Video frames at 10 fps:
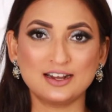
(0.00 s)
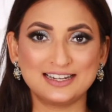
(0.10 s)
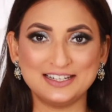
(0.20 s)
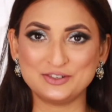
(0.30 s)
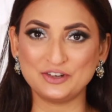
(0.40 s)

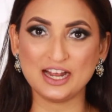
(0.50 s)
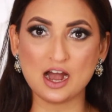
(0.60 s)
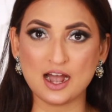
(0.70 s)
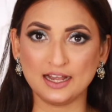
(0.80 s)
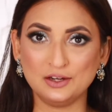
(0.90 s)
glittery
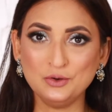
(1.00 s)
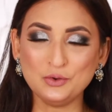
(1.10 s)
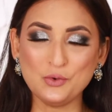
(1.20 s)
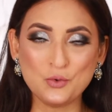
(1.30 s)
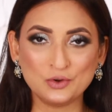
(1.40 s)
eye
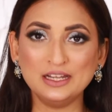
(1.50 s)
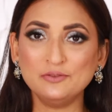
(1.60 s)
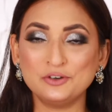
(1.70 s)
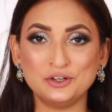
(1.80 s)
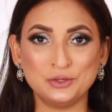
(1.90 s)
look only
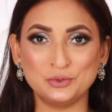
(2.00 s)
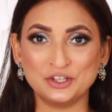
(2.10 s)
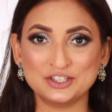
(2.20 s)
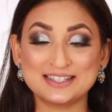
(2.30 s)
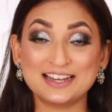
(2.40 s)
for New
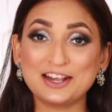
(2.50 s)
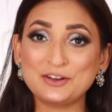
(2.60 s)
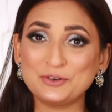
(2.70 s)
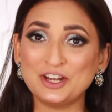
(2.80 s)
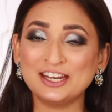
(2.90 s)
Year's that I
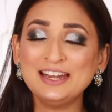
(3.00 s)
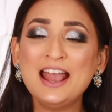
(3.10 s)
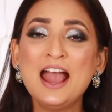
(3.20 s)
created.